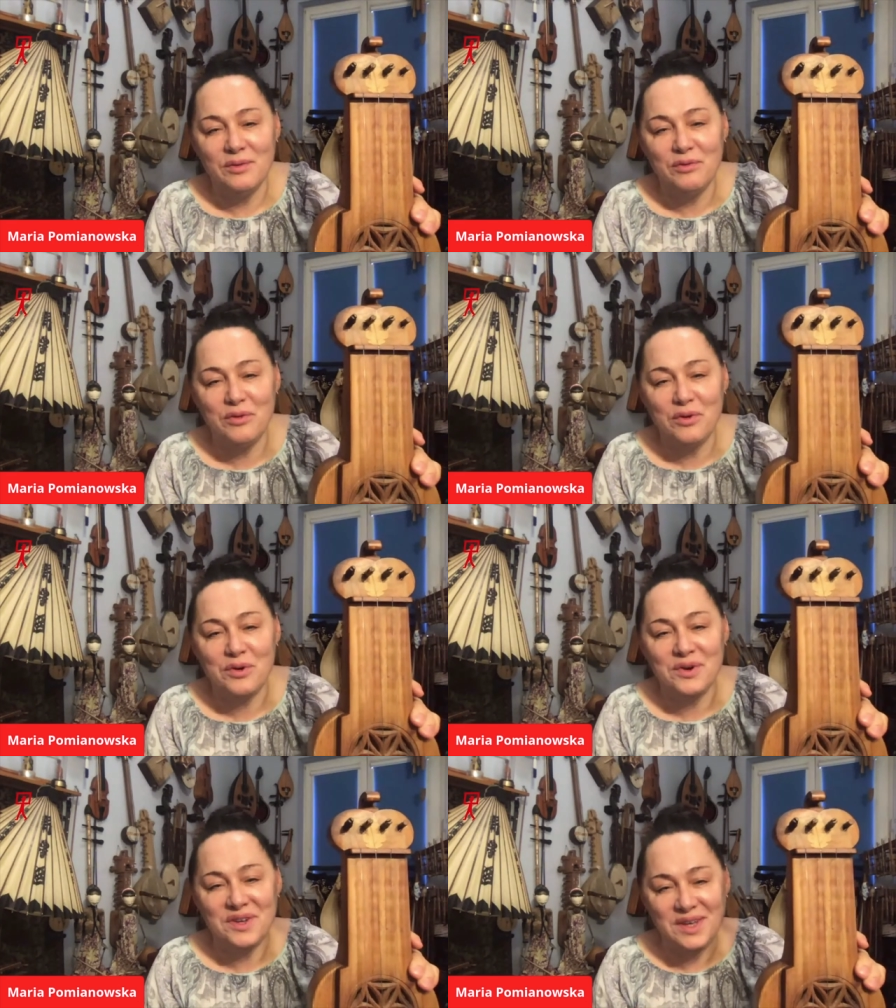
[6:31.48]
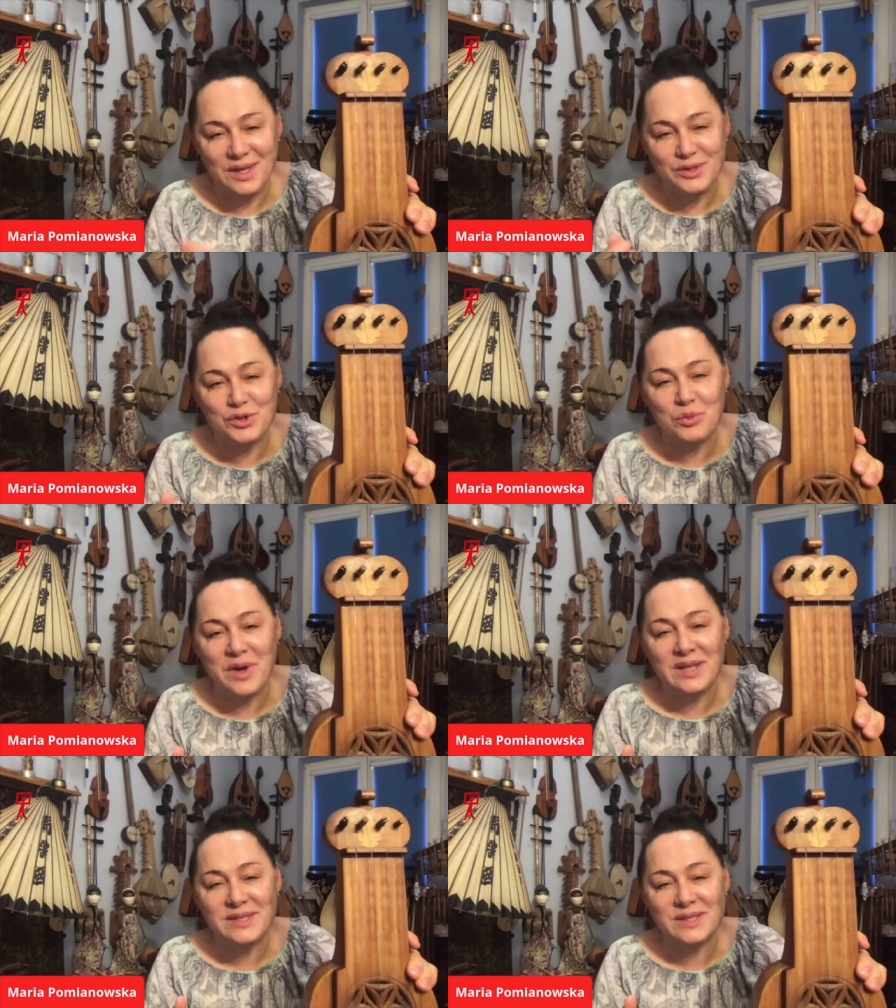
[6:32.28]
for
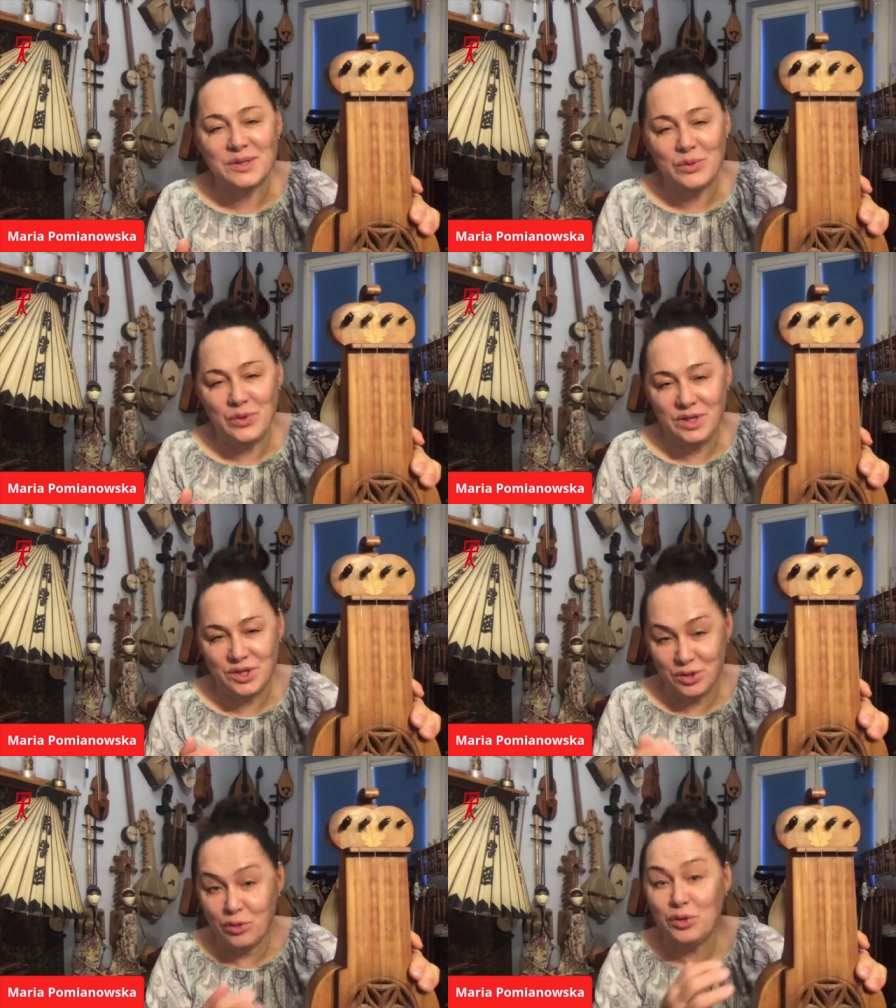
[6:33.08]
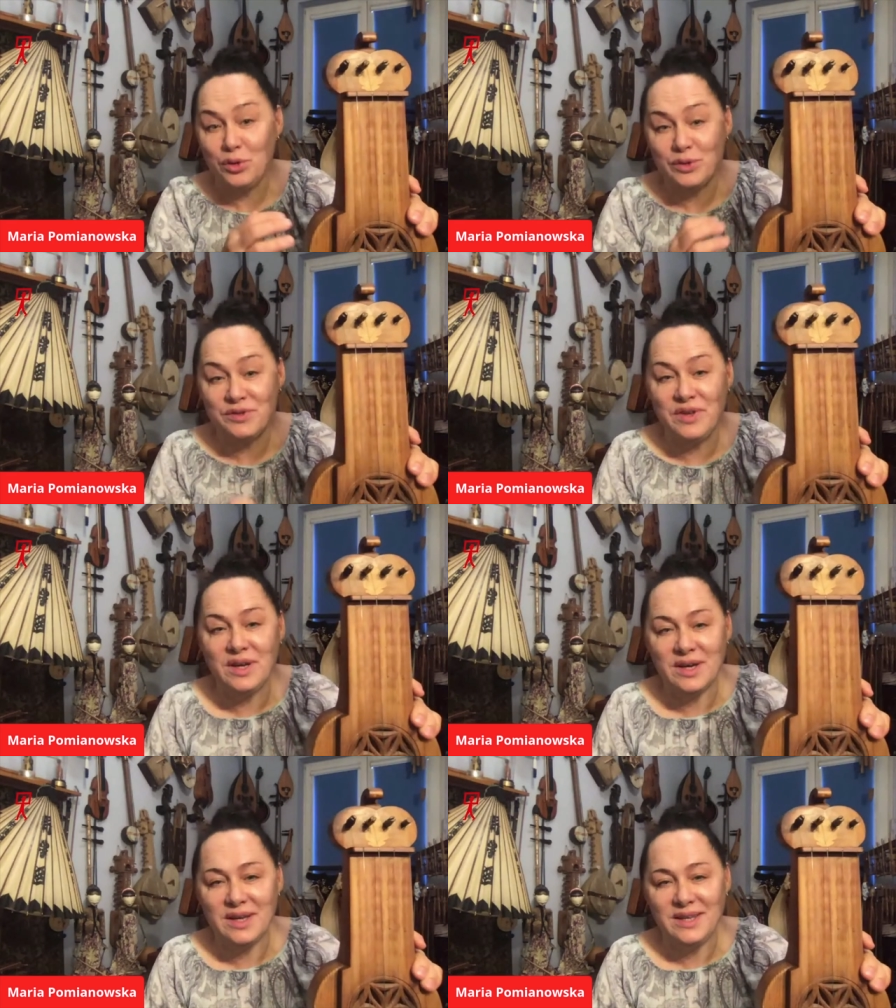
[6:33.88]
instruments which not use
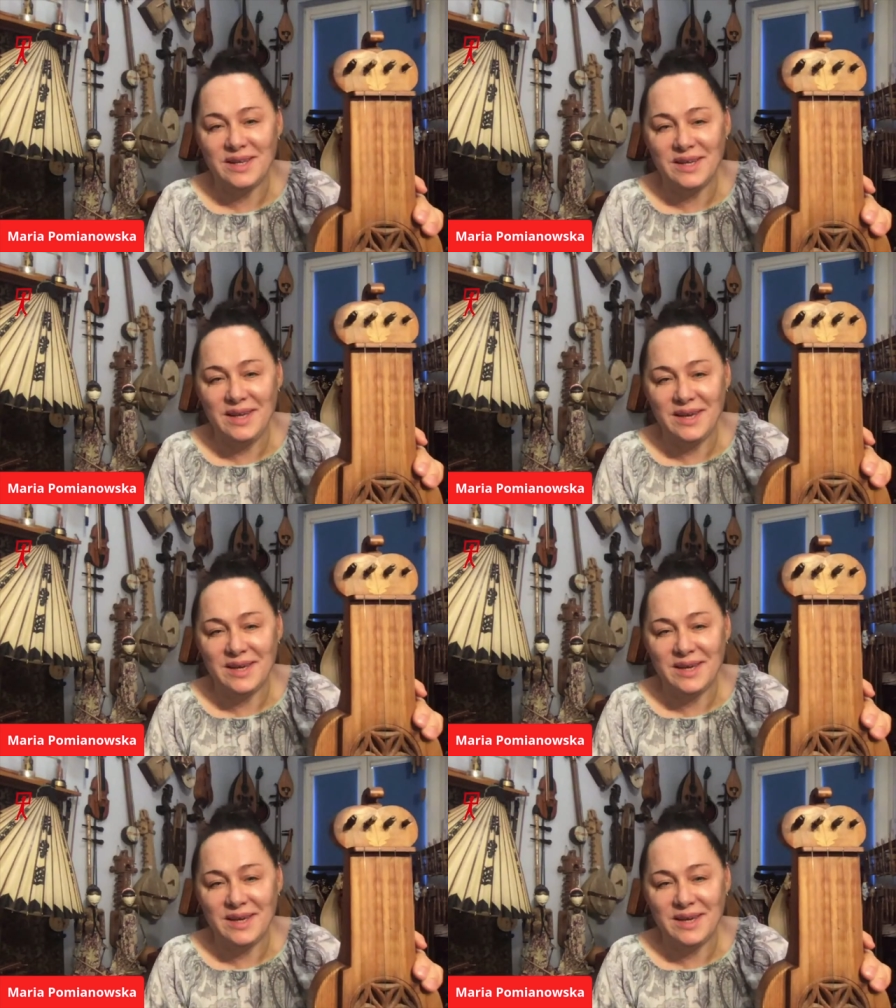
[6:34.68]
fingernail technique